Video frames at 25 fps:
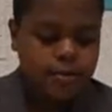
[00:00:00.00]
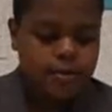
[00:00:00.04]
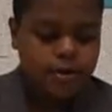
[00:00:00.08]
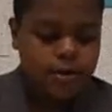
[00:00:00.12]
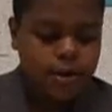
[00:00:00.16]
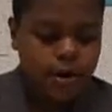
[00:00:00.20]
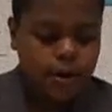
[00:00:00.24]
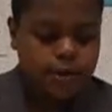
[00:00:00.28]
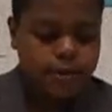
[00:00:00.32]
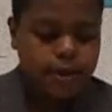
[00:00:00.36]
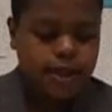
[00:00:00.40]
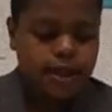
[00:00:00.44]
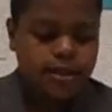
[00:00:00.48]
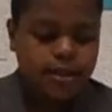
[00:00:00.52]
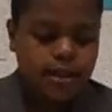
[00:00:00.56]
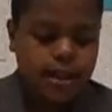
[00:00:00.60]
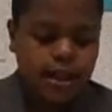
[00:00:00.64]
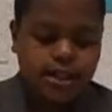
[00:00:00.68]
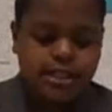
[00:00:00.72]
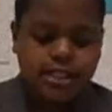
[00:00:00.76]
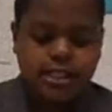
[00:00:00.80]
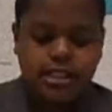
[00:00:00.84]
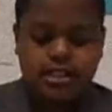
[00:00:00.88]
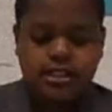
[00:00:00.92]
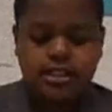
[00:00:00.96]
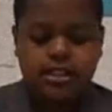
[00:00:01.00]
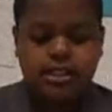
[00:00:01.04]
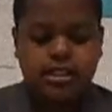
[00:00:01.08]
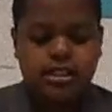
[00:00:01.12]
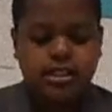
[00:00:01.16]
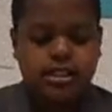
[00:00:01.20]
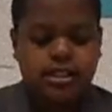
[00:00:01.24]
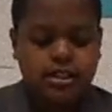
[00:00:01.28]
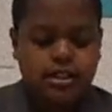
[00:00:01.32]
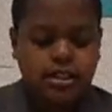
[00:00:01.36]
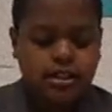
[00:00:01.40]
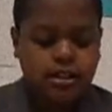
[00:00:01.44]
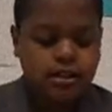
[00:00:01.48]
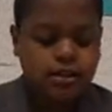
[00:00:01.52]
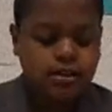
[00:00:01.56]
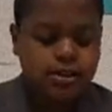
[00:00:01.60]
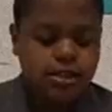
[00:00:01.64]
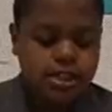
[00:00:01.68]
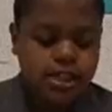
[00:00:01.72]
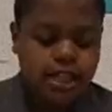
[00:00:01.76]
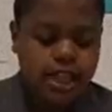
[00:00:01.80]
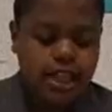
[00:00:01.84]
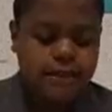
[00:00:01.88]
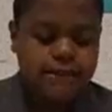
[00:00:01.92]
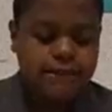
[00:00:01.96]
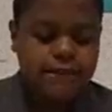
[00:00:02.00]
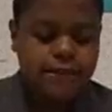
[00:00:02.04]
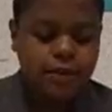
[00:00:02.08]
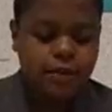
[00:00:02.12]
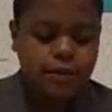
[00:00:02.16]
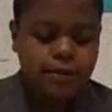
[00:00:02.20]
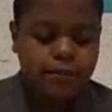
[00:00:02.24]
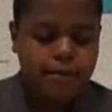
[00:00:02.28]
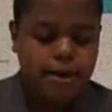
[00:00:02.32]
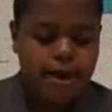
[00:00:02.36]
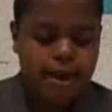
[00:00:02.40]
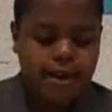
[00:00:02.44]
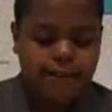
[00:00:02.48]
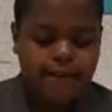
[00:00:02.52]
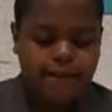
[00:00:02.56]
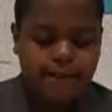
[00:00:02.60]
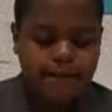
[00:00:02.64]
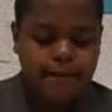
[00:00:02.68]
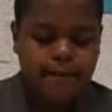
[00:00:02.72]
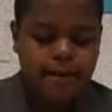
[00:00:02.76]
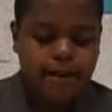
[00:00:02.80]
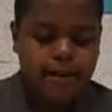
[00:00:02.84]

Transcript: No big losses, just losing a few men.